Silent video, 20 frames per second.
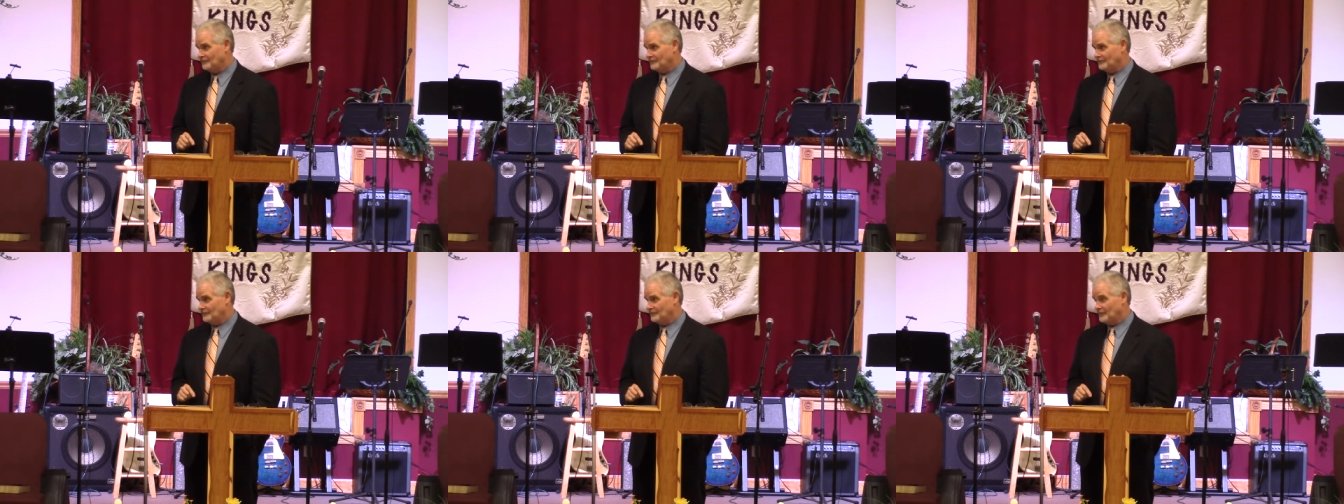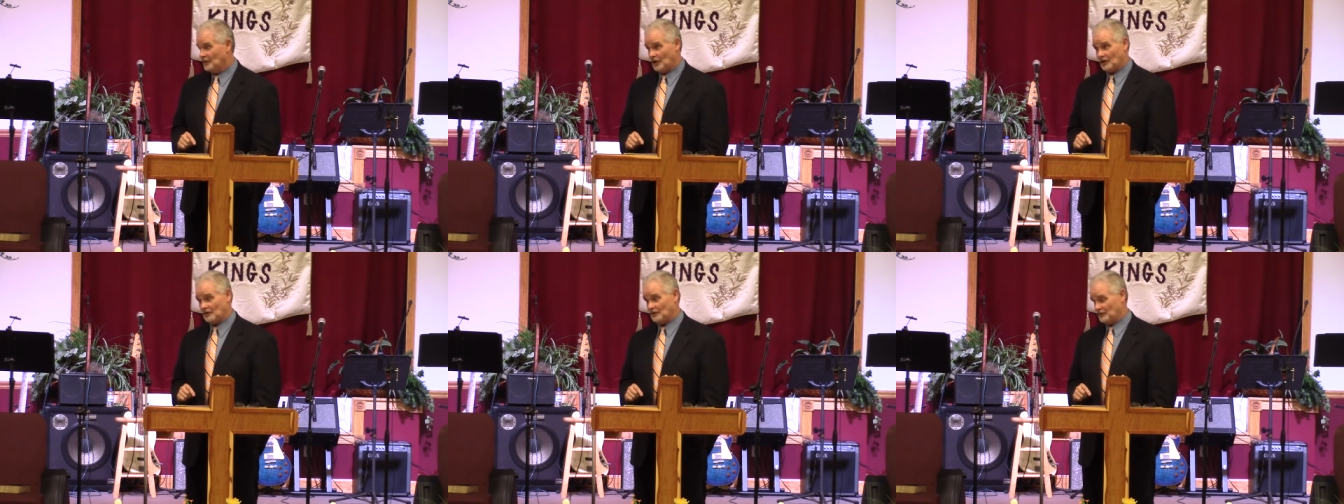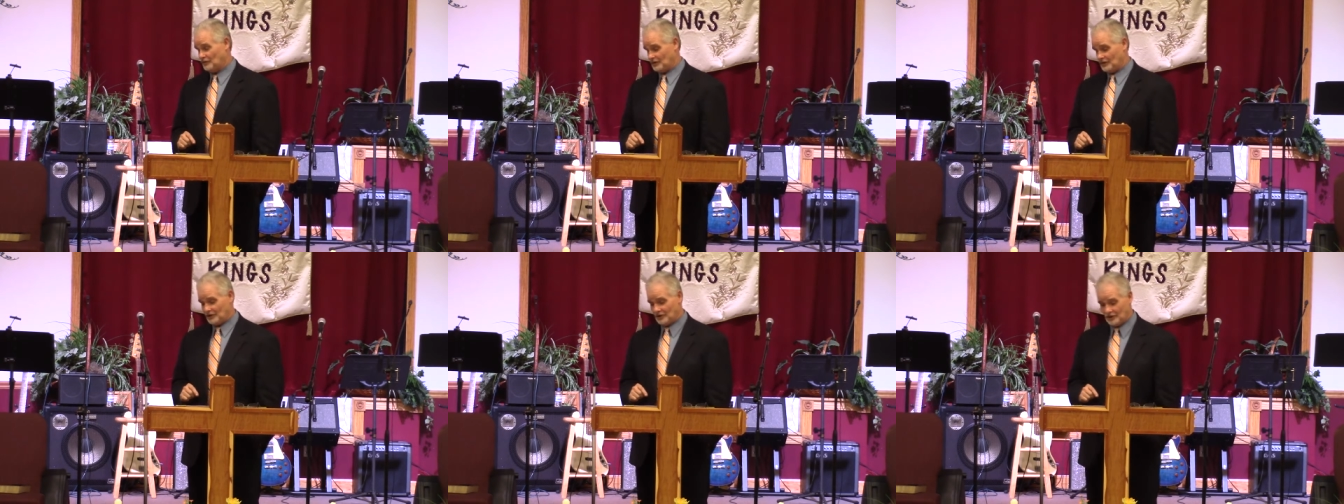Not
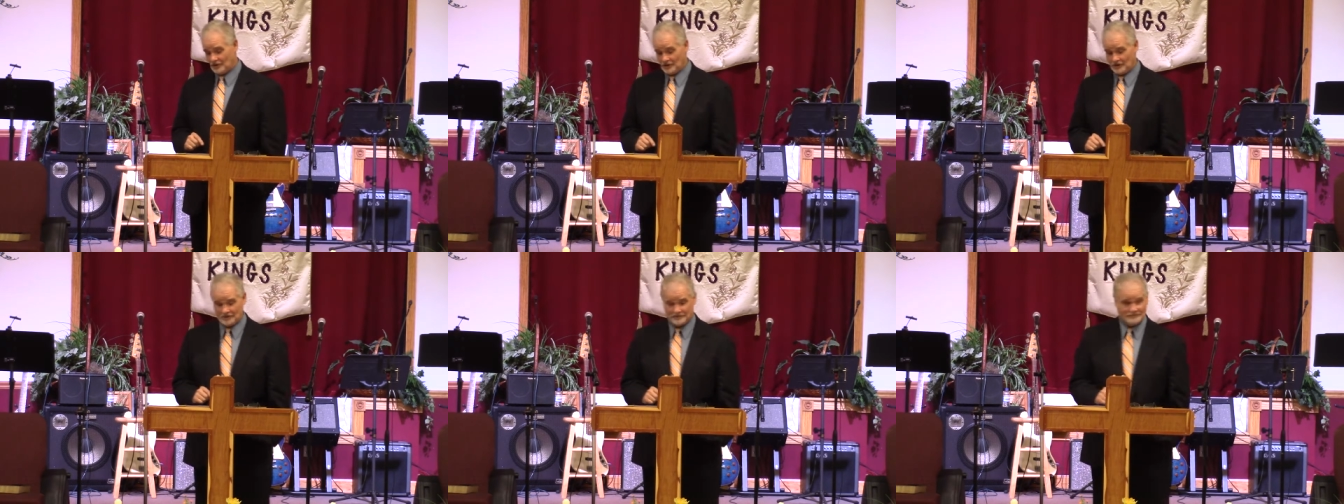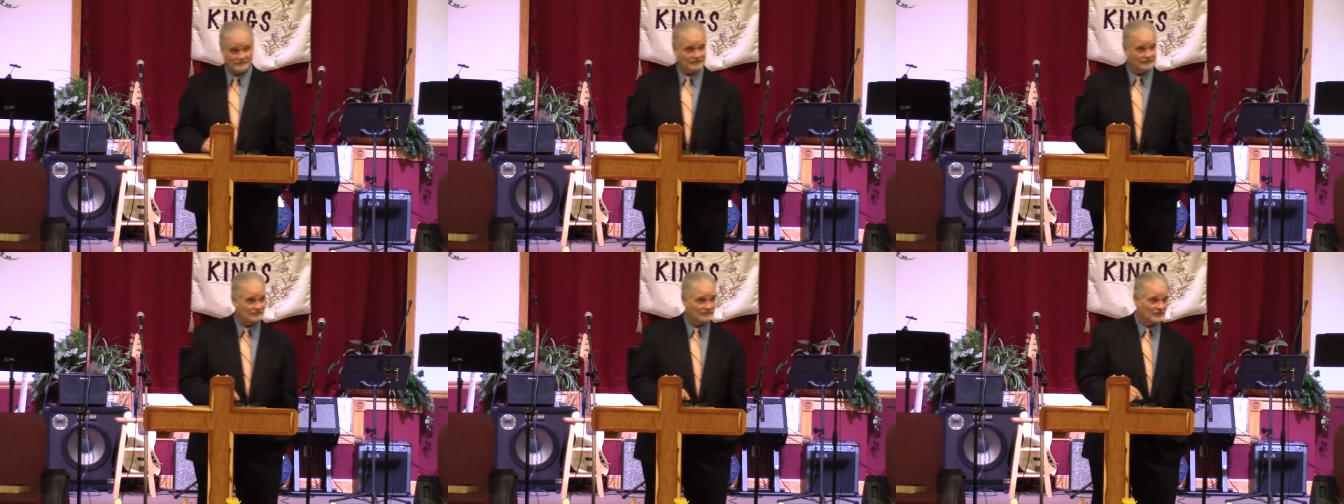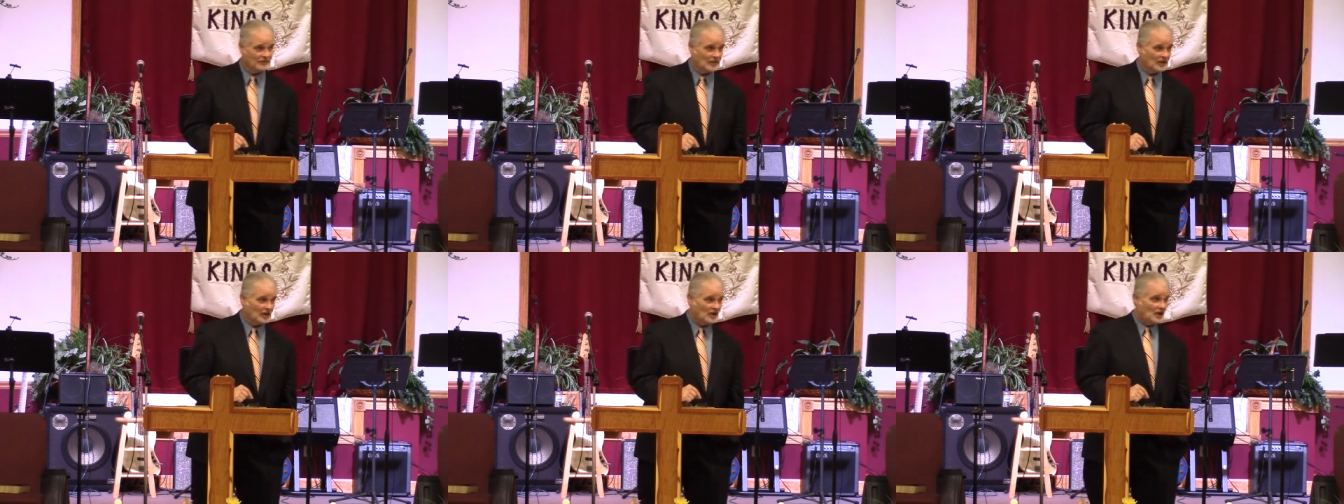going to do it
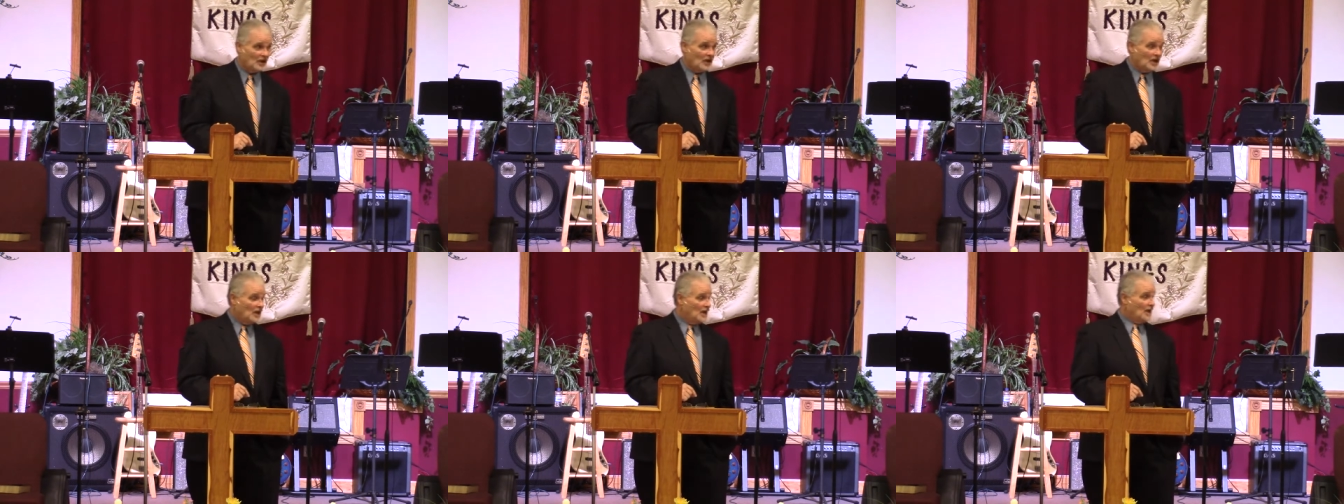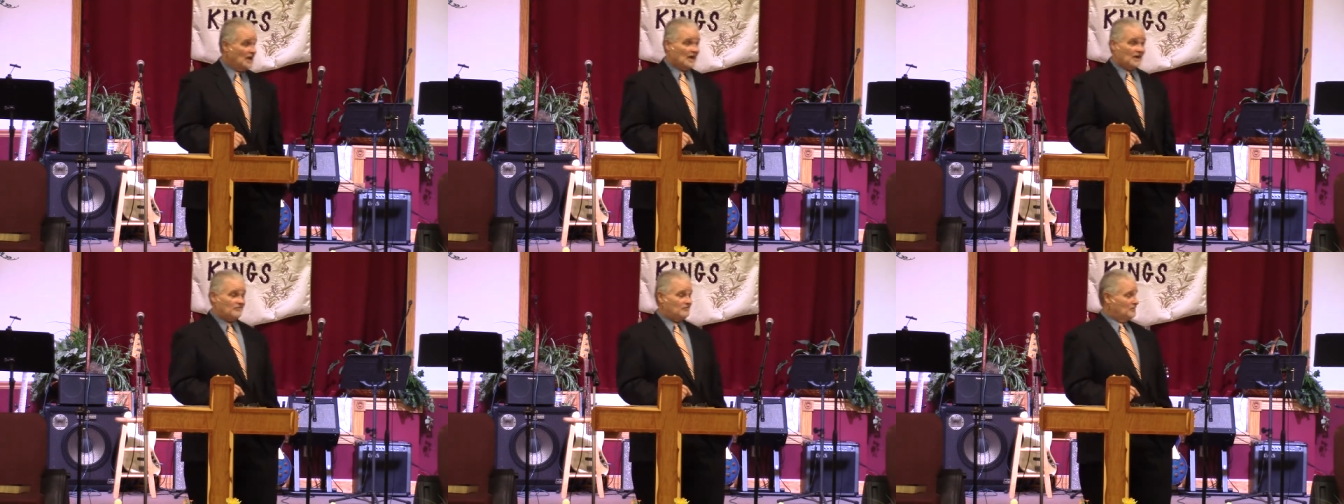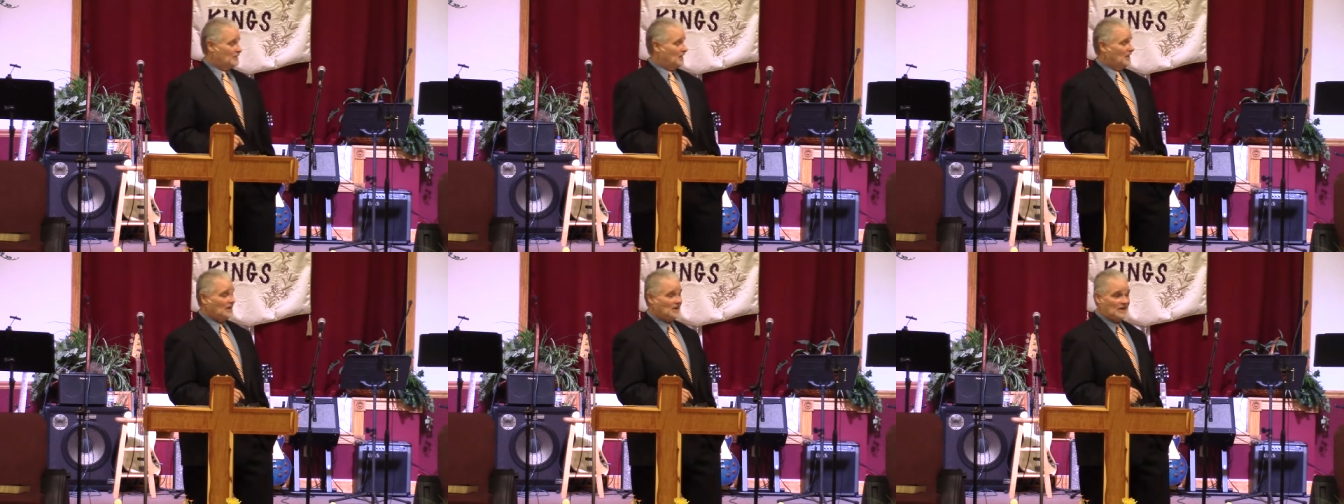
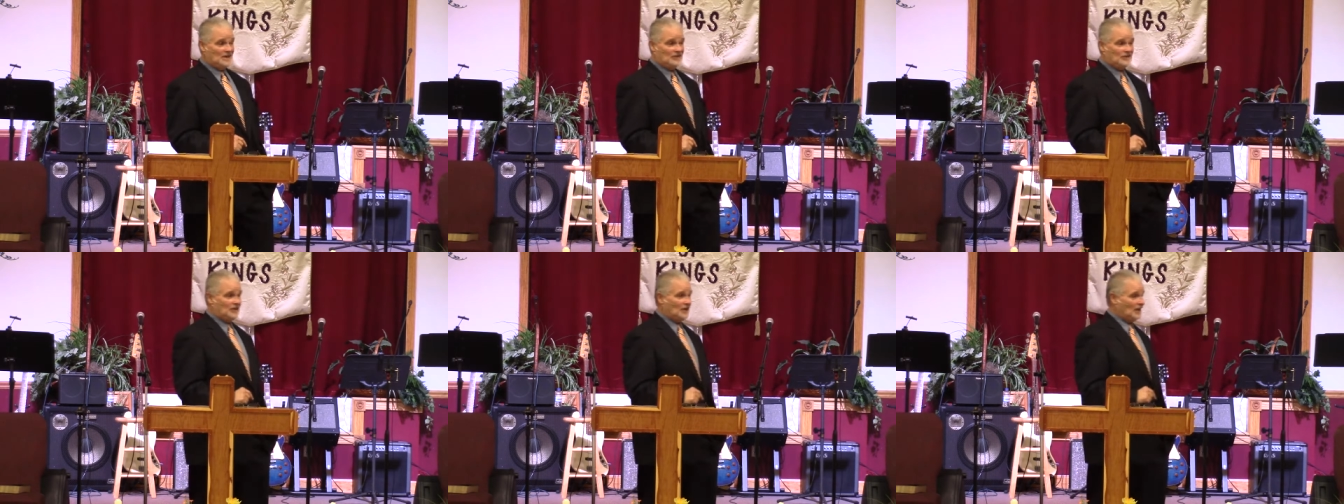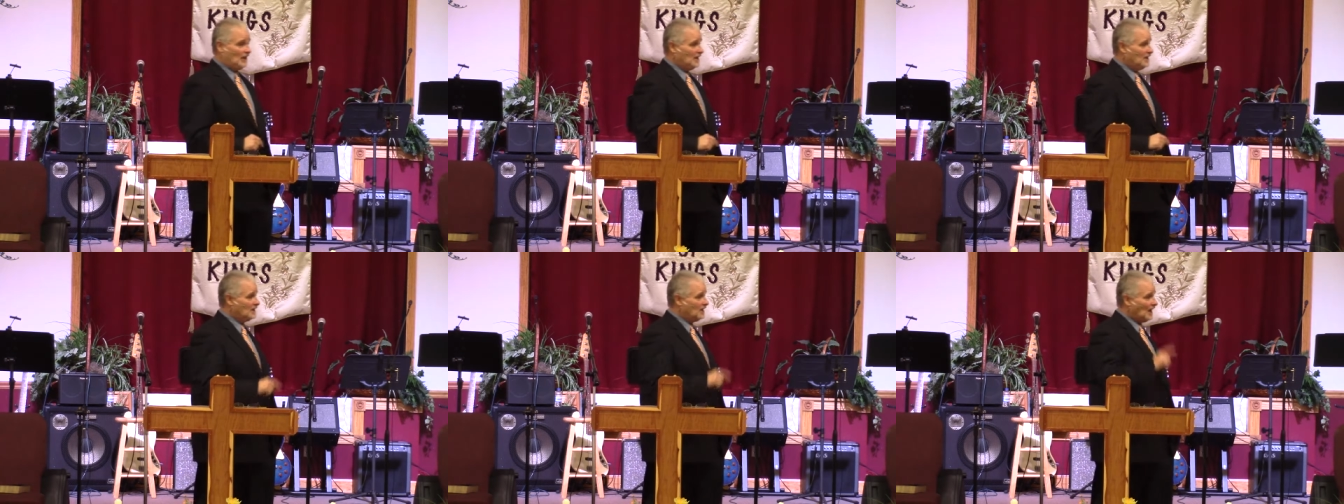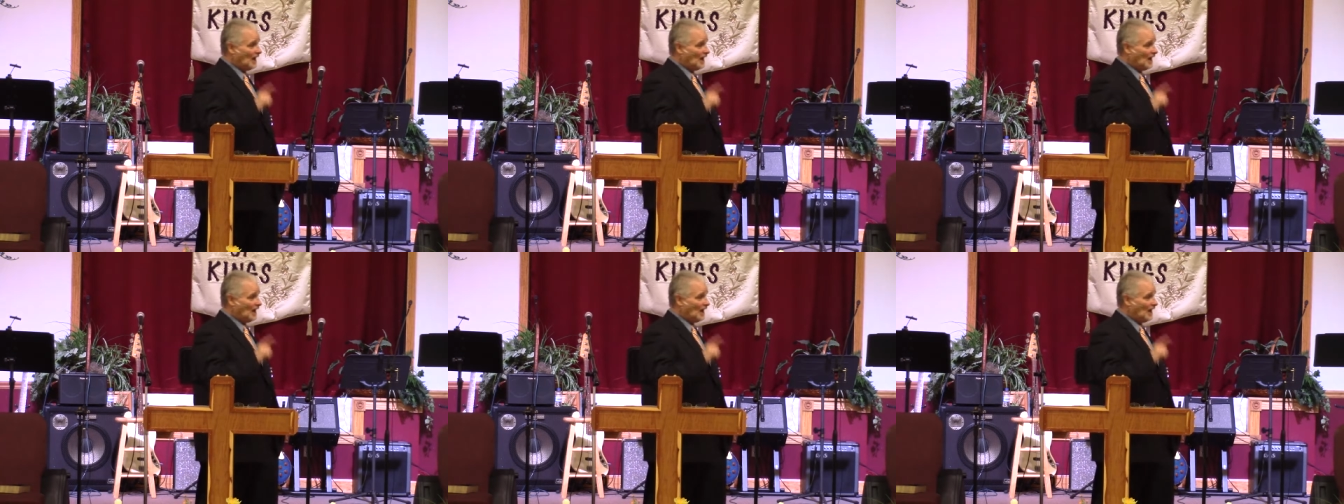anything